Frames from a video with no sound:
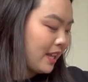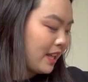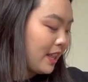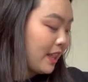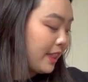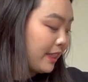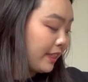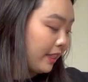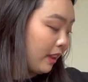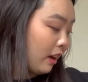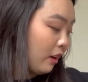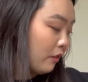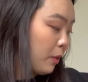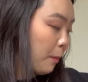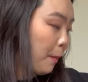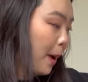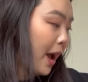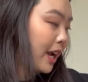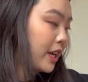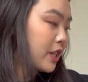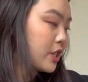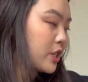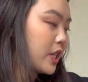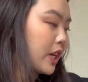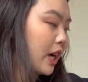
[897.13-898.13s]
Love the
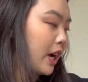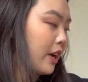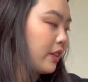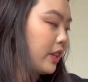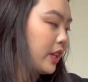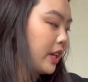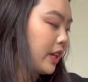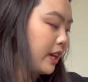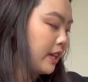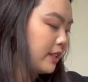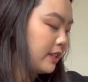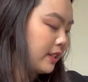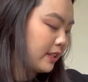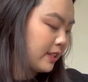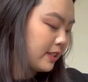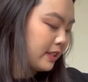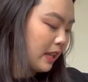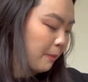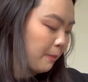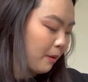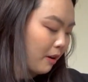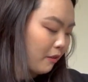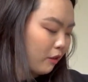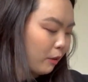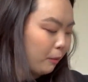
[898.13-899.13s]
packaging. I think it's a
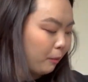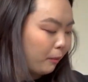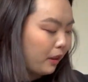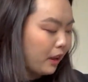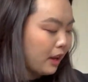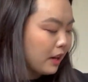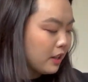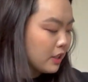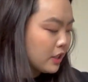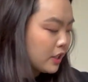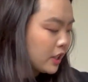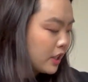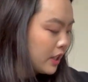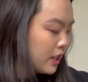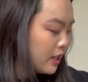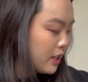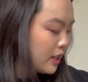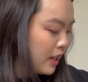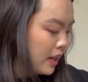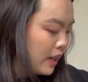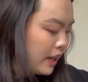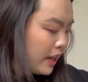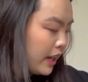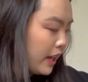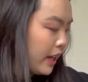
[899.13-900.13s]
step up from last year's.
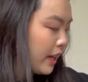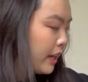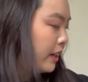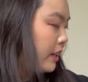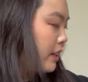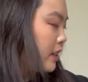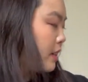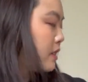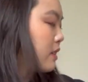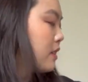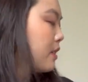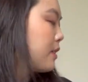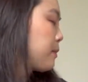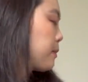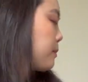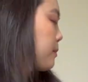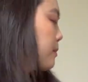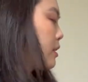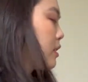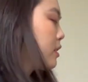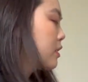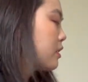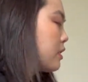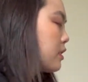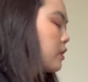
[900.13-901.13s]
It is
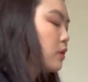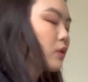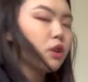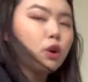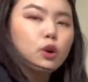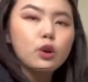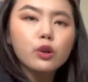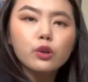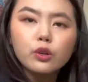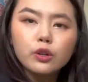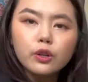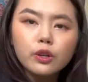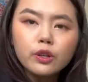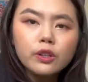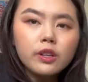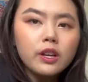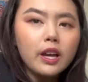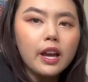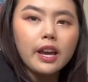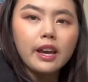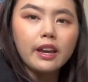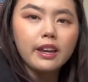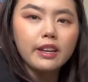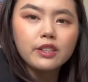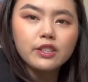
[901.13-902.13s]
just so
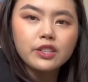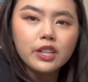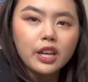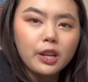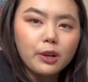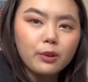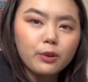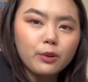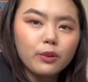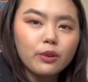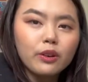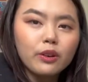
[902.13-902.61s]
good in general.